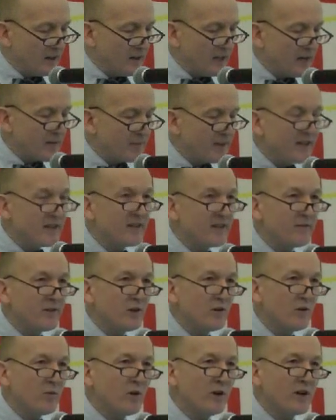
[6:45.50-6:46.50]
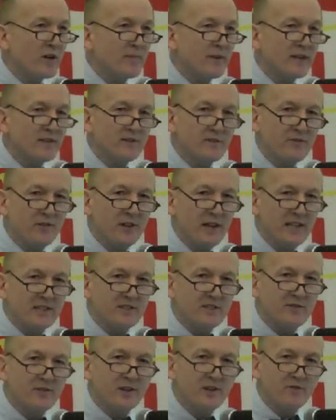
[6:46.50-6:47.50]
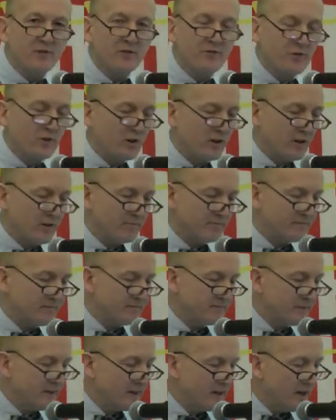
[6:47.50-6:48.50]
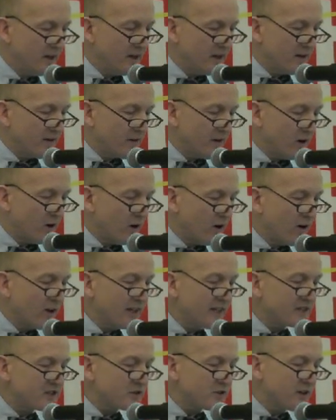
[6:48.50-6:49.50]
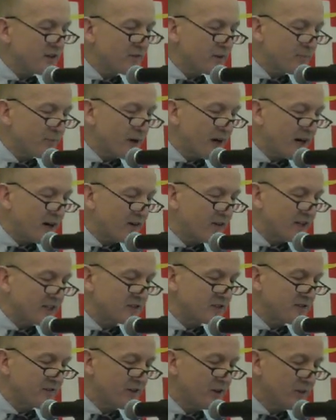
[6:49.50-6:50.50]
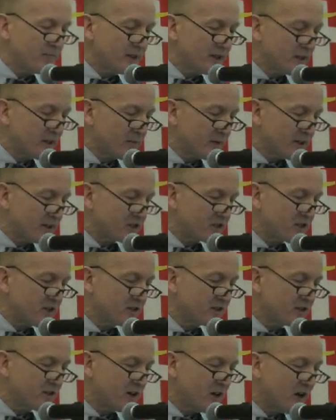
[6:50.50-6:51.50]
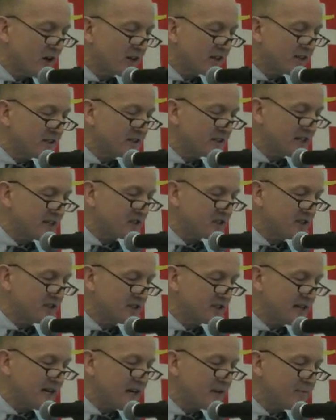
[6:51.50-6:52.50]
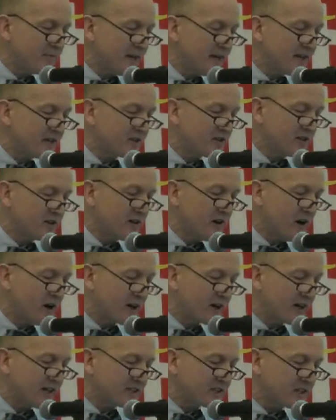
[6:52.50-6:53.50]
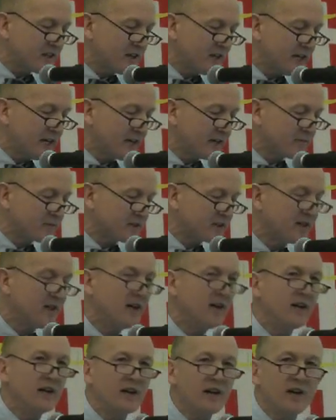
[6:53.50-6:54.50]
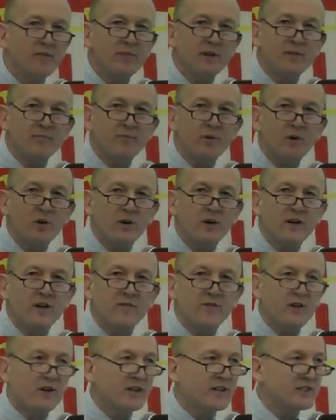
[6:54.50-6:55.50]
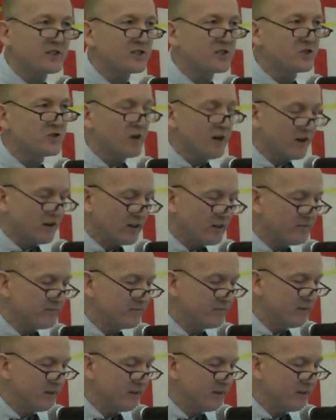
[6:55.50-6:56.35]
Let me give you a word about the philosophy of reform. The whole history of the progress of human liberty shows that all concessions yet made to her august claims have been born of earnest struggle.